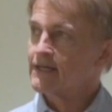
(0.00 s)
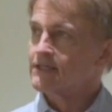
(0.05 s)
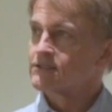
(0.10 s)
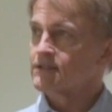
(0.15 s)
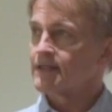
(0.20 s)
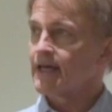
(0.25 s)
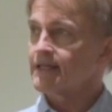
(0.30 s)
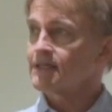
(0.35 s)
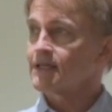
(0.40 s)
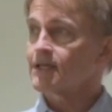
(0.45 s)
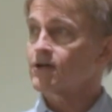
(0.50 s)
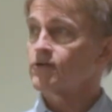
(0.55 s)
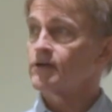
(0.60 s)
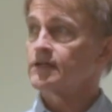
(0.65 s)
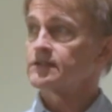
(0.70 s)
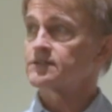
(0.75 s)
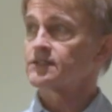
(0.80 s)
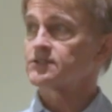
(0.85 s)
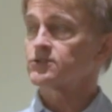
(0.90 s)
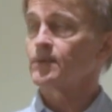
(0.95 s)
So that
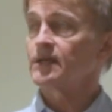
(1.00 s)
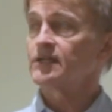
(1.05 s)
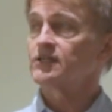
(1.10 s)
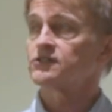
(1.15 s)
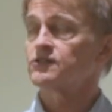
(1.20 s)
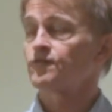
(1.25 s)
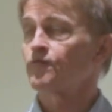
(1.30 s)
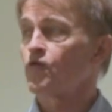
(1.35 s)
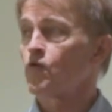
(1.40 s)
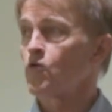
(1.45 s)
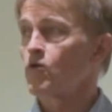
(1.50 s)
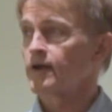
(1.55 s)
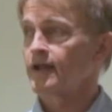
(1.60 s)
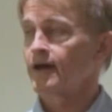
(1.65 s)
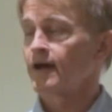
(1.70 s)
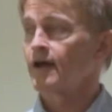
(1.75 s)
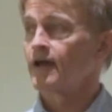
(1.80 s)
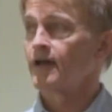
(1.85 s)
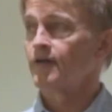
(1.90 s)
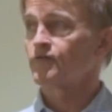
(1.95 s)
increased the Swedish
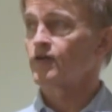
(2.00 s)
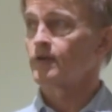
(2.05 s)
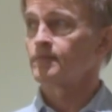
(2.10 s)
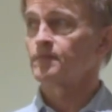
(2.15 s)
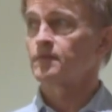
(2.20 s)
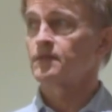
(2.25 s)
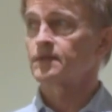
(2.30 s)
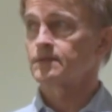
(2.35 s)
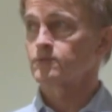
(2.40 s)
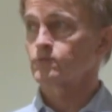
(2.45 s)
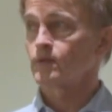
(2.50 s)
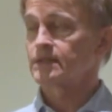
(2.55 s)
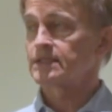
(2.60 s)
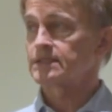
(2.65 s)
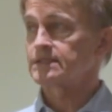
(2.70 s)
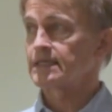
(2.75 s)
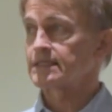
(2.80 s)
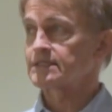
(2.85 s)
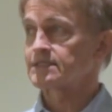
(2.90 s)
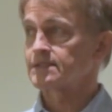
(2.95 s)
fauna from
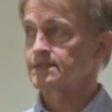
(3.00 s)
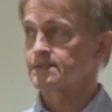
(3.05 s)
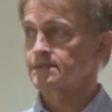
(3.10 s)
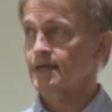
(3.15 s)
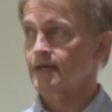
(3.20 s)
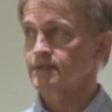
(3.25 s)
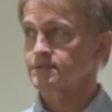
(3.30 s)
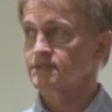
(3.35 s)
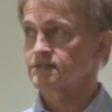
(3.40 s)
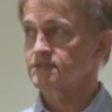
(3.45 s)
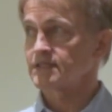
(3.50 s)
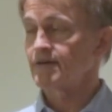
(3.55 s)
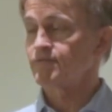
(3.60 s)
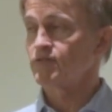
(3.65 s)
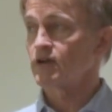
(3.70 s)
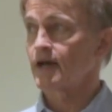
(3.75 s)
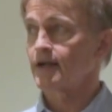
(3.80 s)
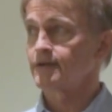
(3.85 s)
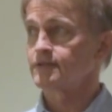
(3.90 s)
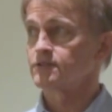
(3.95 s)

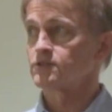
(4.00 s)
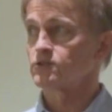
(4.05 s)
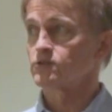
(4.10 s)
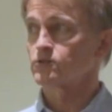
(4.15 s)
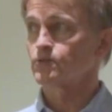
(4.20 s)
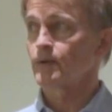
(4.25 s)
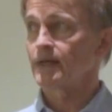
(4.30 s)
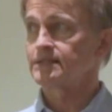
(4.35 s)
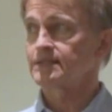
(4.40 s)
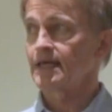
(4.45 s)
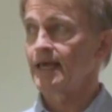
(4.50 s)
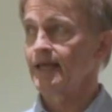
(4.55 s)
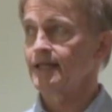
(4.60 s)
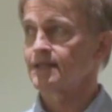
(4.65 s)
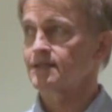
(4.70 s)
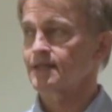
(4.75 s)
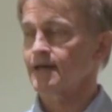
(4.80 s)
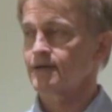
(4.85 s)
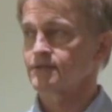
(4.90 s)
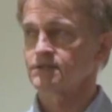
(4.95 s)
26,700 to
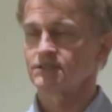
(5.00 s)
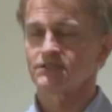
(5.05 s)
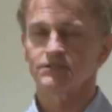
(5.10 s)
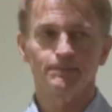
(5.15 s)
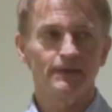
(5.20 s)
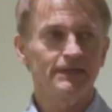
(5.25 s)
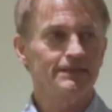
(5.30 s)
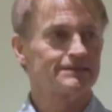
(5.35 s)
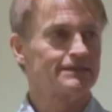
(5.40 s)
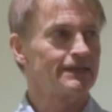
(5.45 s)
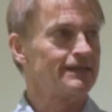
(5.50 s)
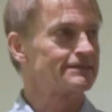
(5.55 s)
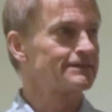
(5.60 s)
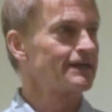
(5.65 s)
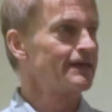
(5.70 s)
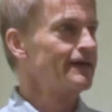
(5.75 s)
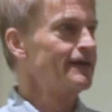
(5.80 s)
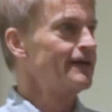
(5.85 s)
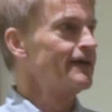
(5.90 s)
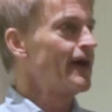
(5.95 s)
28,000 species.